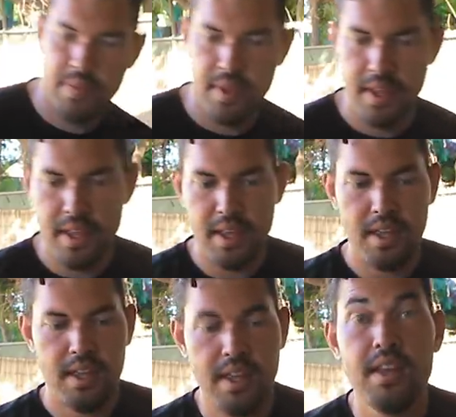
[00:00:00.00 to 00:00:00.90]
that came in the
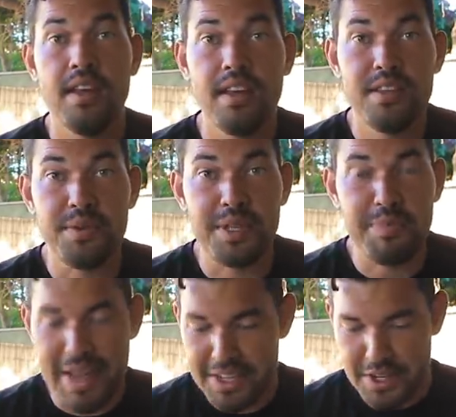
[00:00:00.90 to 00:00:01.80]
mail time. So this
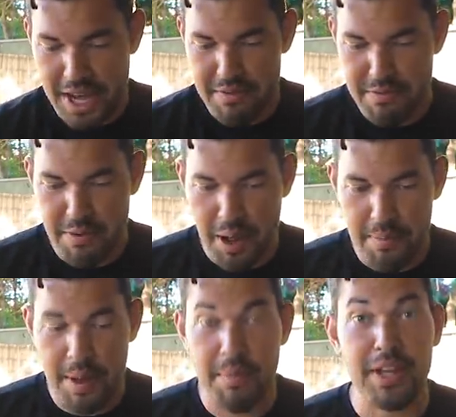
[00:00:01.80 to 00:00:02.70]
package came
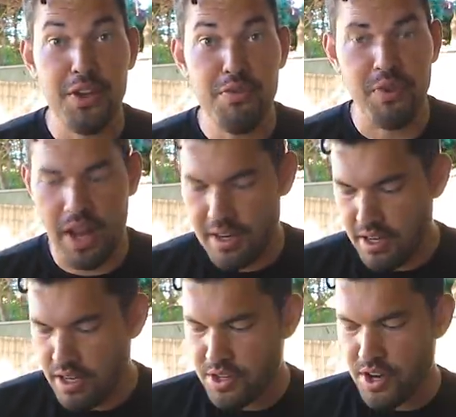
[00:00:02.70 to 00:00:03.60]
from my new friend,